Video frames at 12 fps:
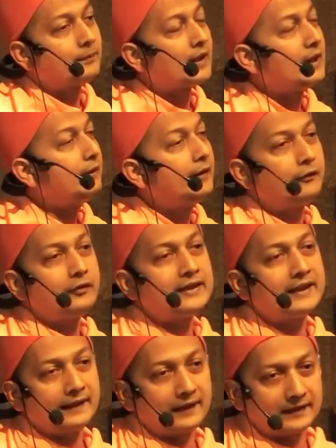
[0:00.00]
even if we
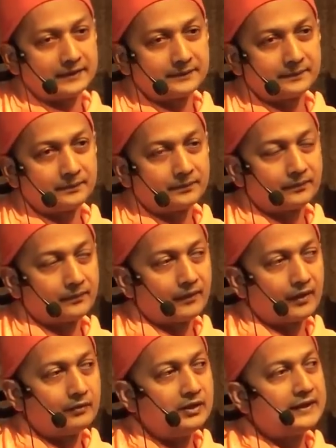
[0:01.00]
get it,
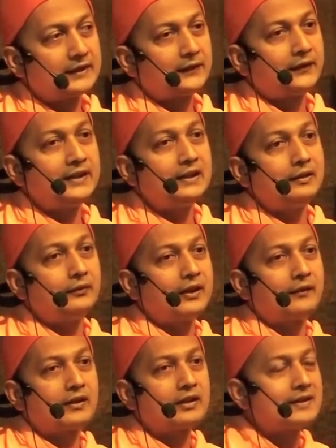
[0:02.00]
we just feel we
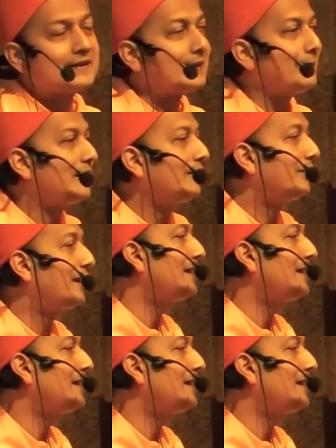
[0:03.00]
have learned something very